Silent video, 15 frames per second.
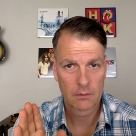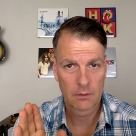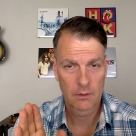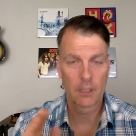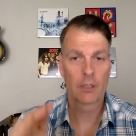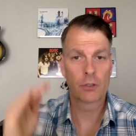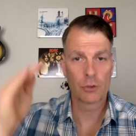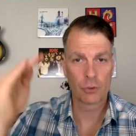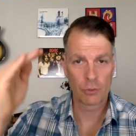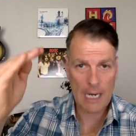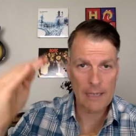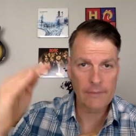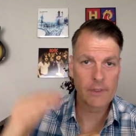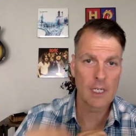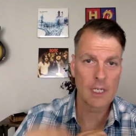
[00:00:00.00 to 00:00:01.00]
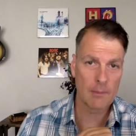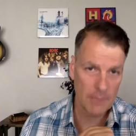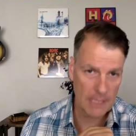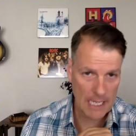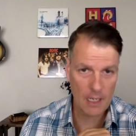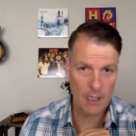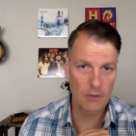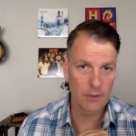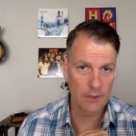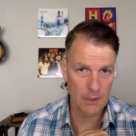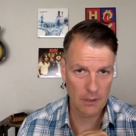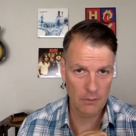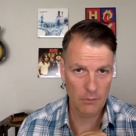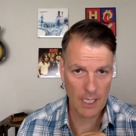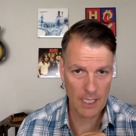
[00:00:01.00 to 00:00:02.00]
They're driving them down in
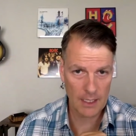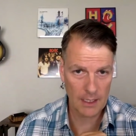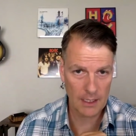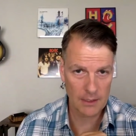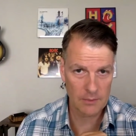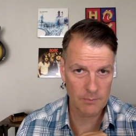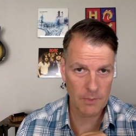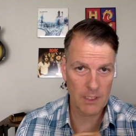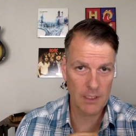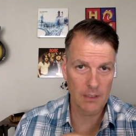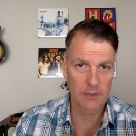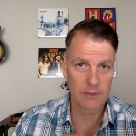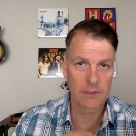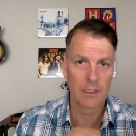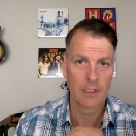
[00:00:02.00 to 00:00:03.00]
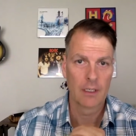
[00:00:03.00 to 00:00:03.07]
the rankings because